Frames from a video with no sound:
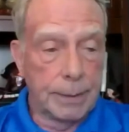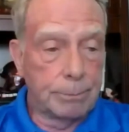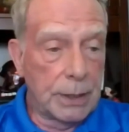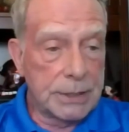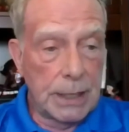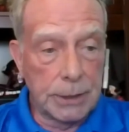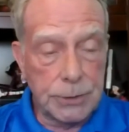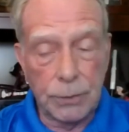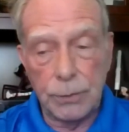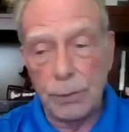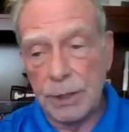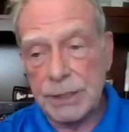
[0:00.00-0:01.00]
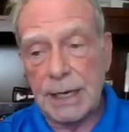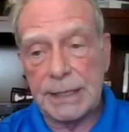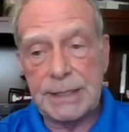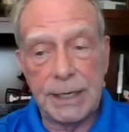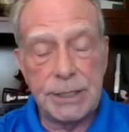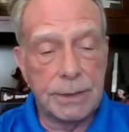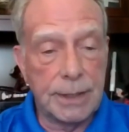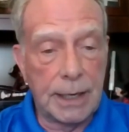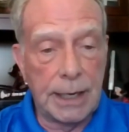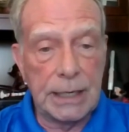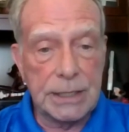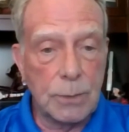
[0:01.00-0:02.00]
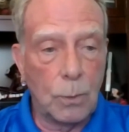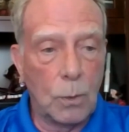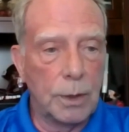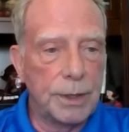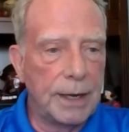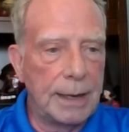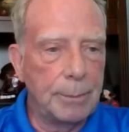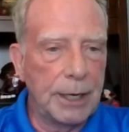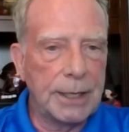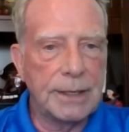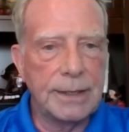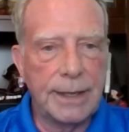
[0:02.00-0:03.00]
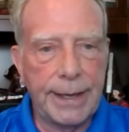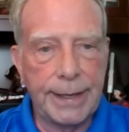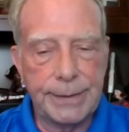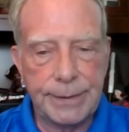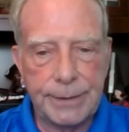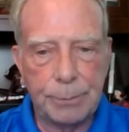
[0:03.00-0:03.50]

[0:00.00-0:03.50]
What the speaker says: presidential unit citation, the highest award that anybody can get.